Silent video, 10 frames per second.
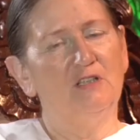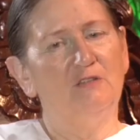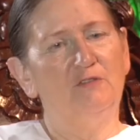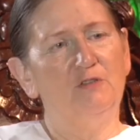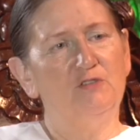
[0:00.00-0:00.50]

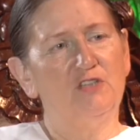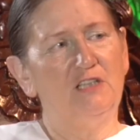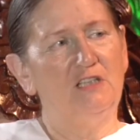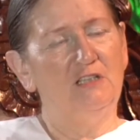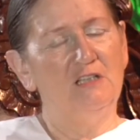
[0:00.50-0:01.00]
if you
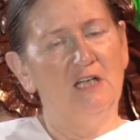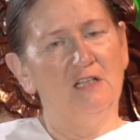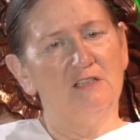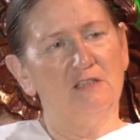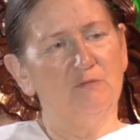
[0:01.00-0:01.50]
see
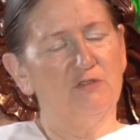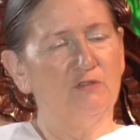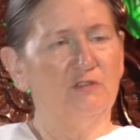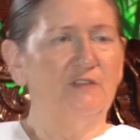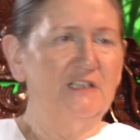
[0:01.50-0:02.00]
some
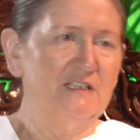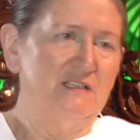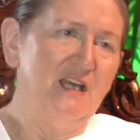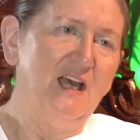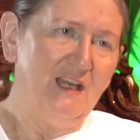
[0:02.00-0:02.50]
sort of an
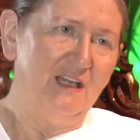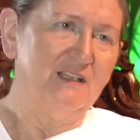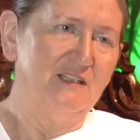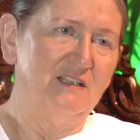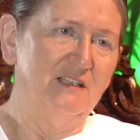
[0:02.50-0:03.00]

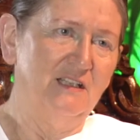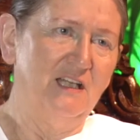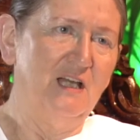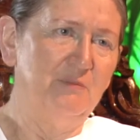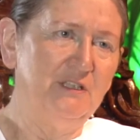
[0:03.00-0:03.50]
attack
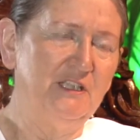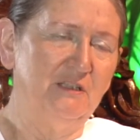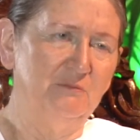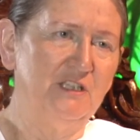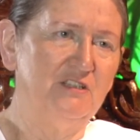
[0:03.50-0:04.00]

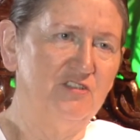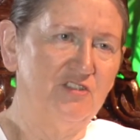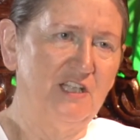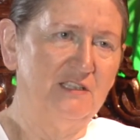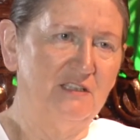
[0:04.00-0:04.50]
happening, because
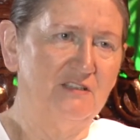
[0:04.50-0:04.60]
that